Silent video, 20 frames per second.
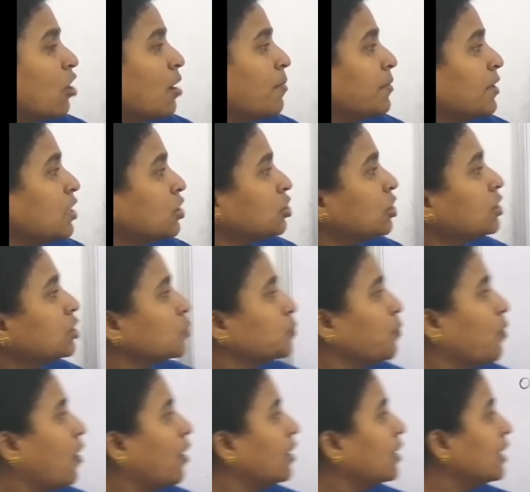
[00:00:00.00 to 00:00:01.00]
combination,
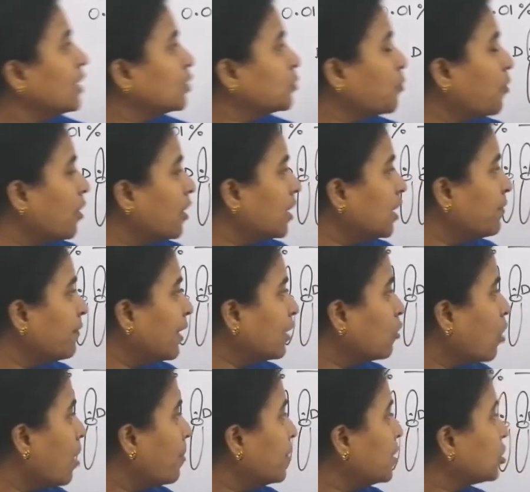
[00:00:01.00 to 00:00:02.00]
small d one
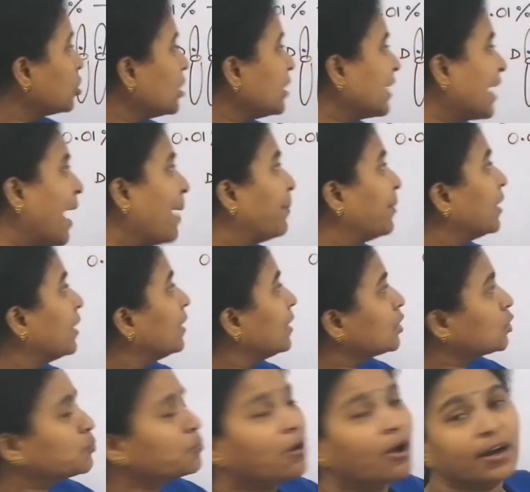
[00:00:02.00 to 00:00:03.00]
combination, capital D
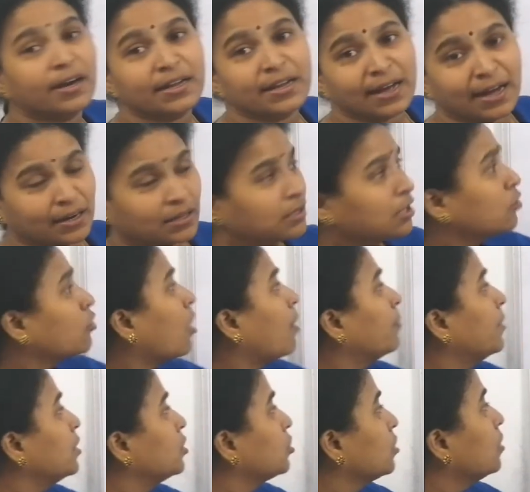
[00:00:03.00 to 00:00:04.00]
small d another
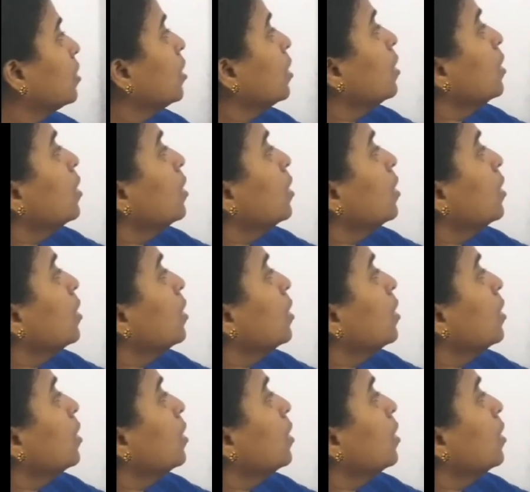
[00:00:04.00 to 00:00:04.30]
combination.